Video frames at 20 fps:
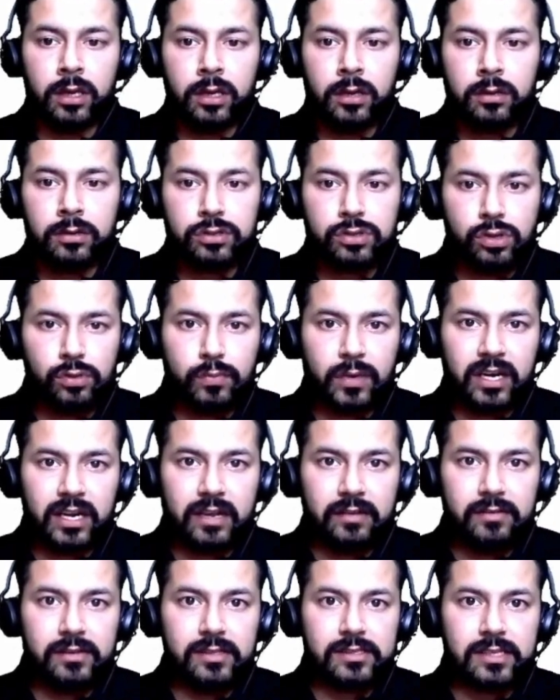So but I
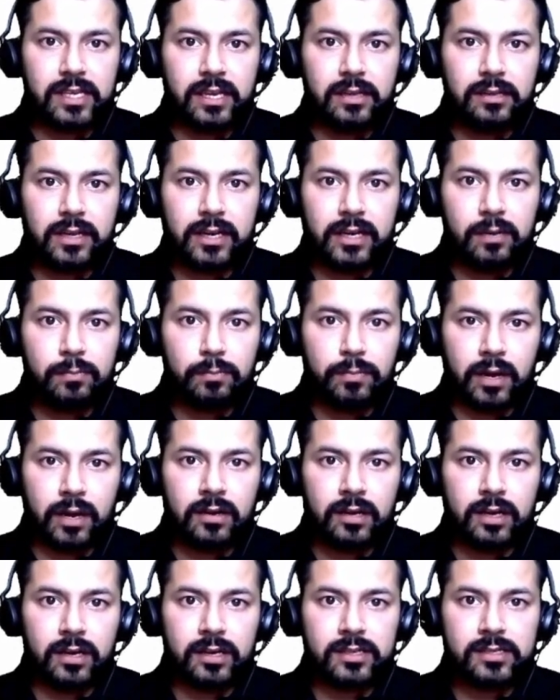will say that in
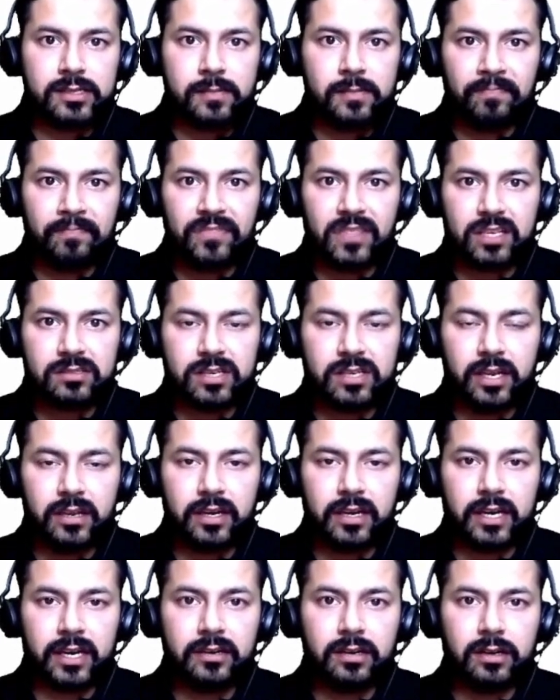Pandas the string
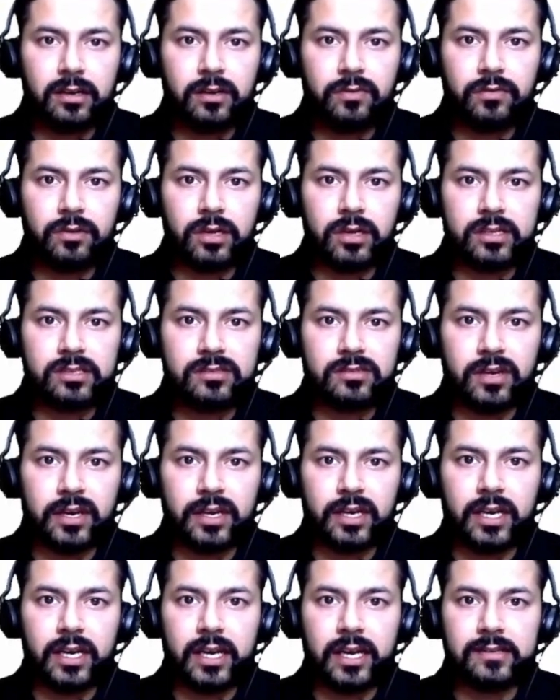character is
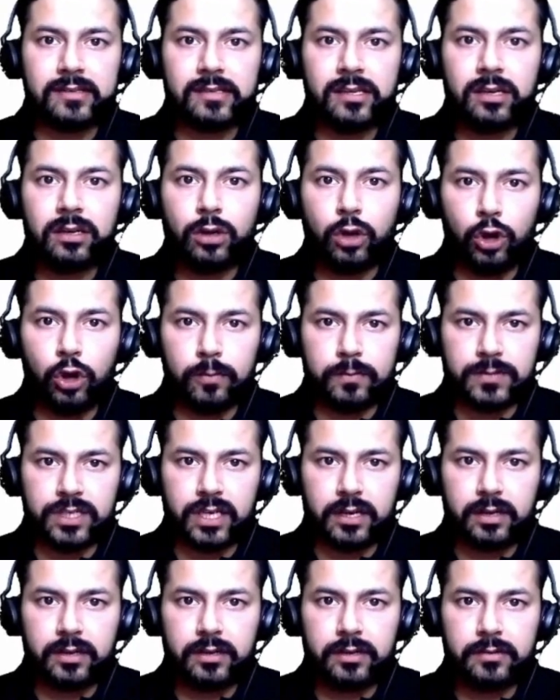treated as a
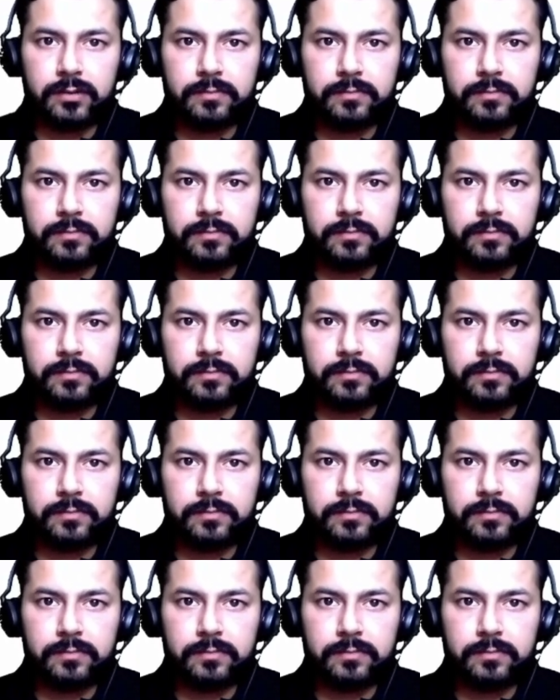object.